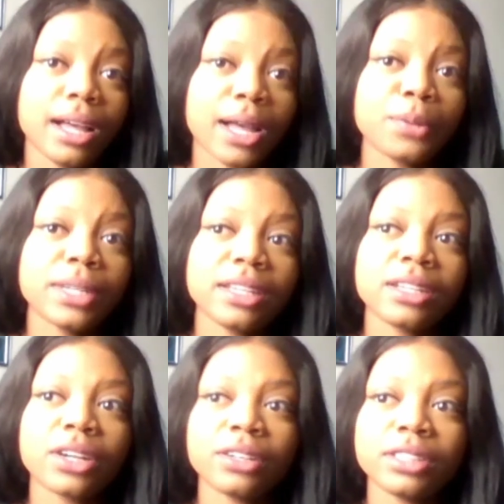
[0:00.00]
I would
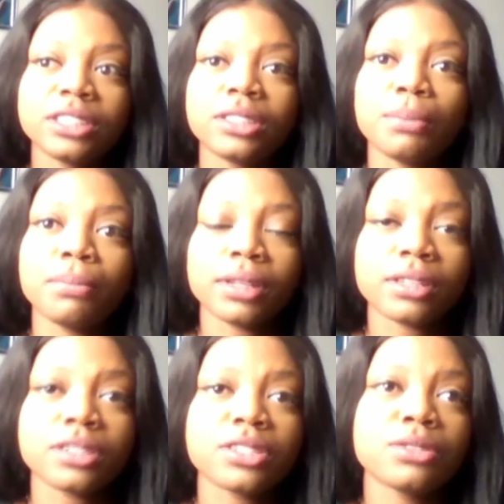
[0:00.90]
encourage
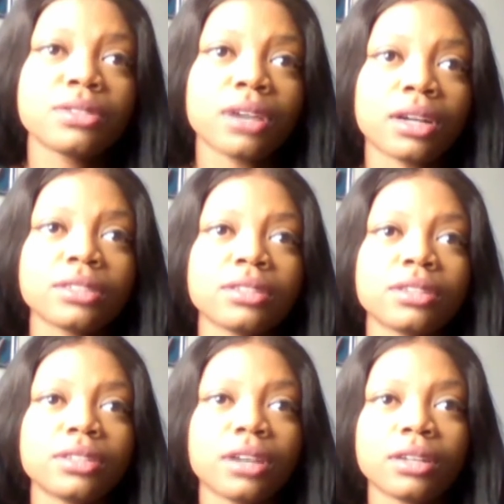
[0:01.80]
mothers to talk to their
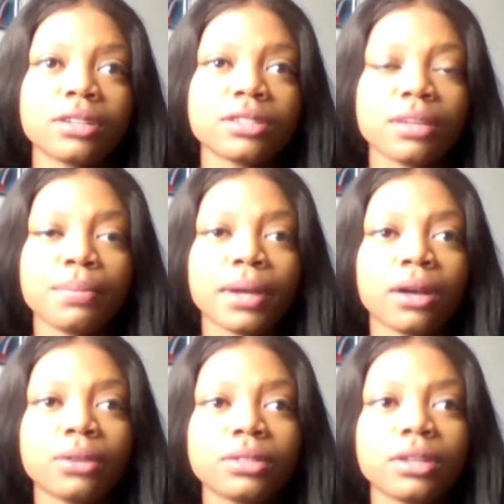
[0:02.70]
daughters
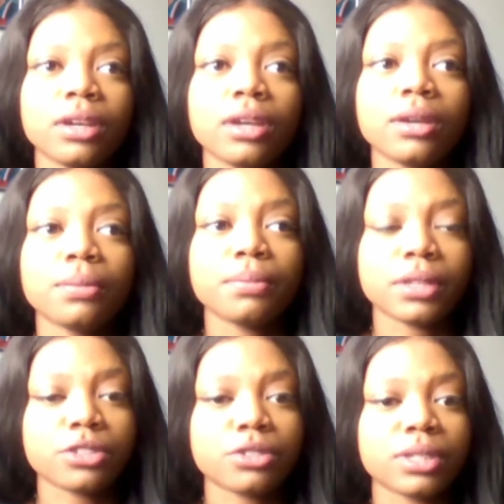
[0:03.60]
about
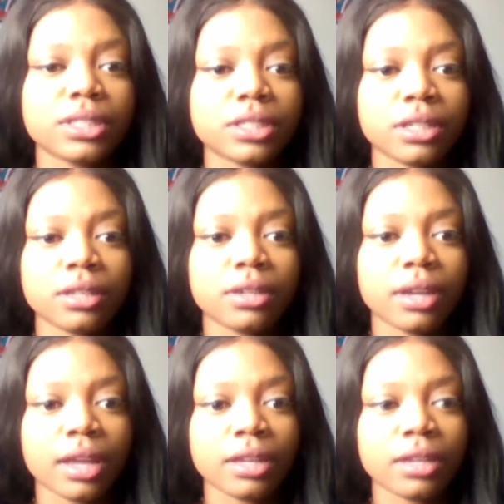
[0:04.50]
menstruation
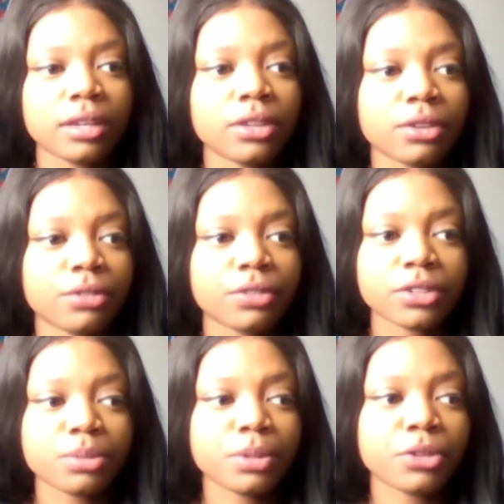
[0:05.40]
and their
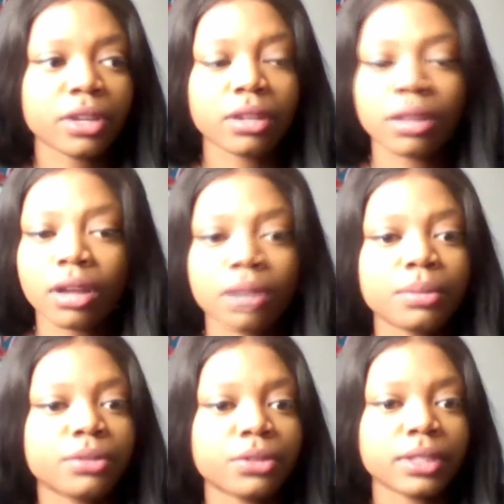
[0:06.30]
first period long
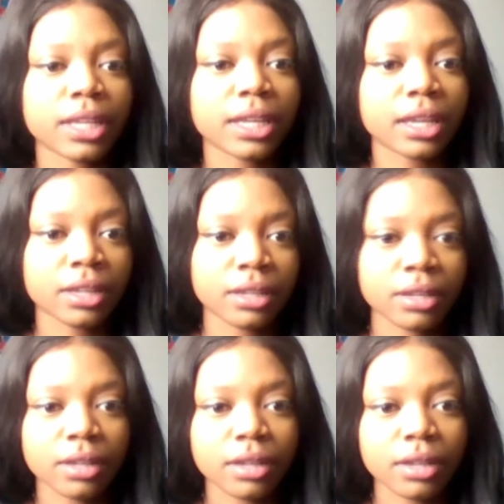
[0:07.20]
before they get it.
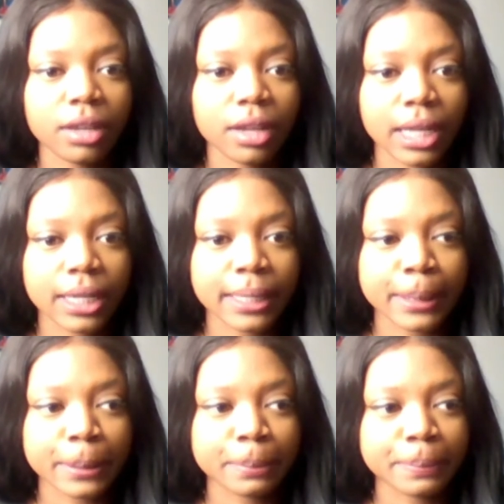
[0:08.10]

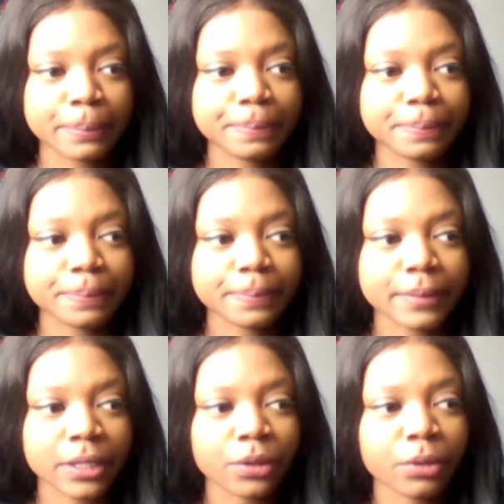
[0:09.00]

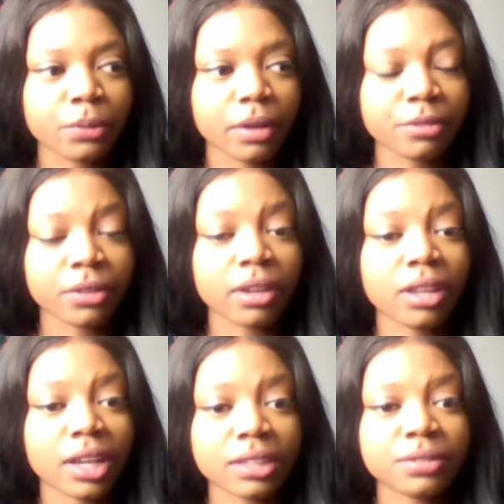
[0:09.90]
You know, for a
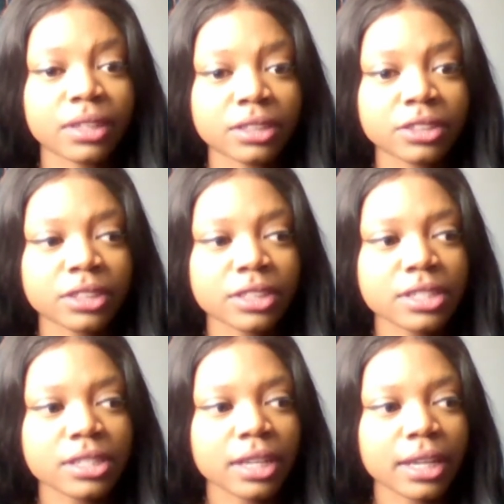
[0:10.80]
lot of
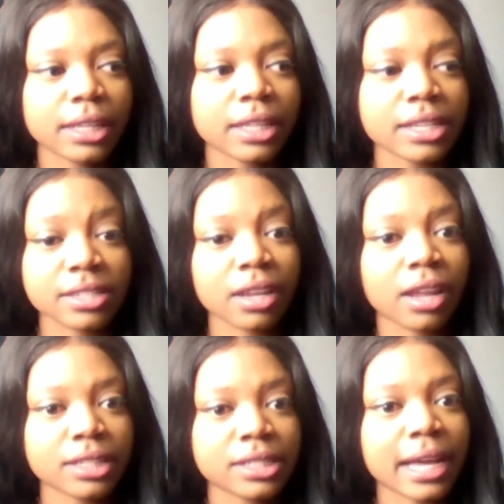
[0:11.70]
cultures, that's a
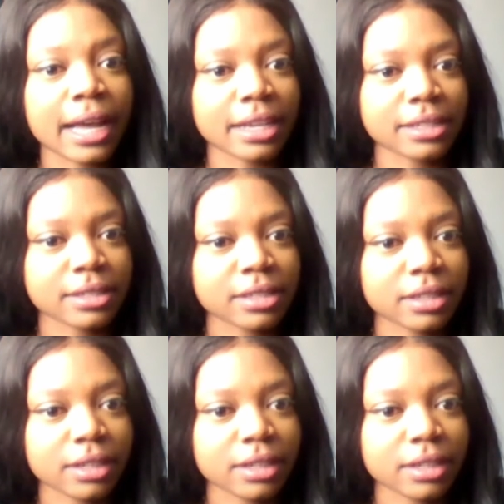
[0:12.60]
lot to ask,